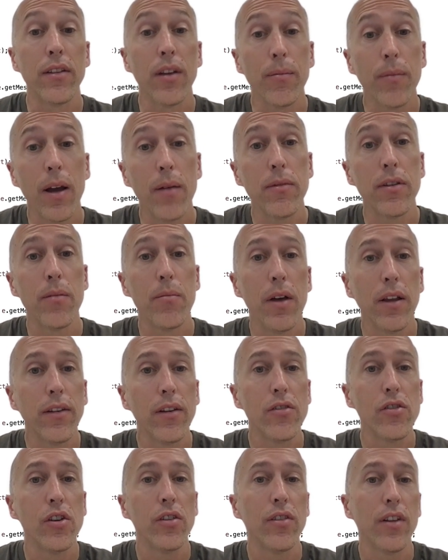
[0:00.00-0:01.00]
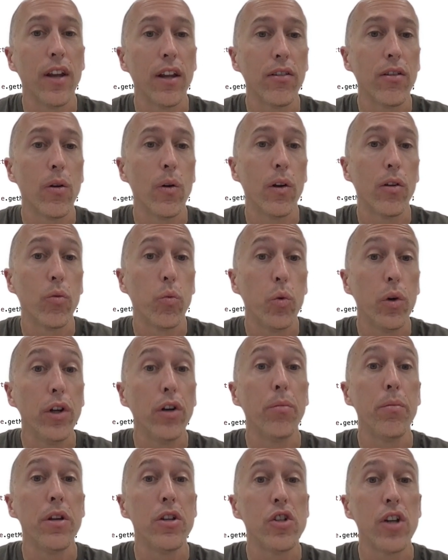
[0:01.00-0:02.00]
sometimes the messages in SQS
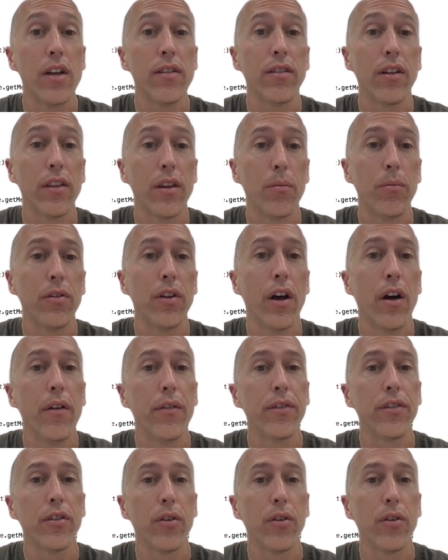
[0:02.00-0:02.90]
will be JSON themselves.